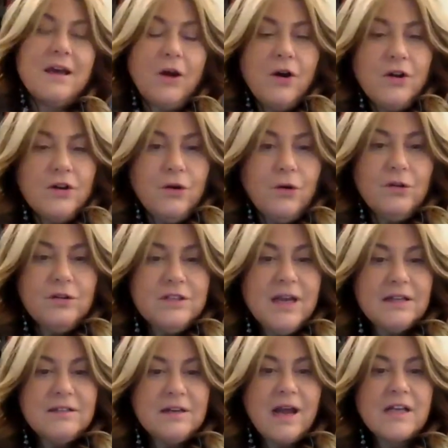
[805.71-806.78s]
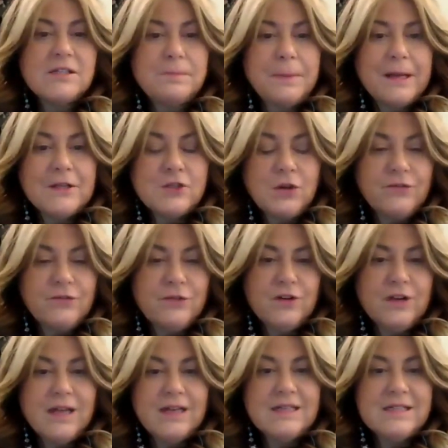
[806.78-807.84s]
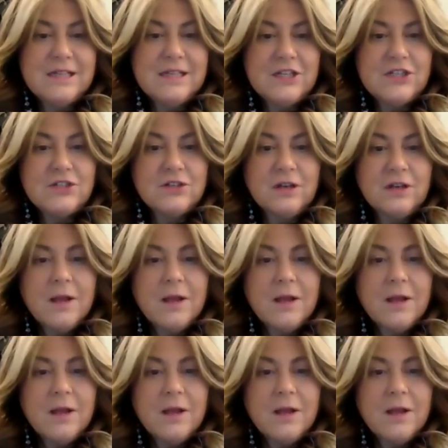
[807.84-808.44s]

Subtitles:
on all the other aspects of the organization.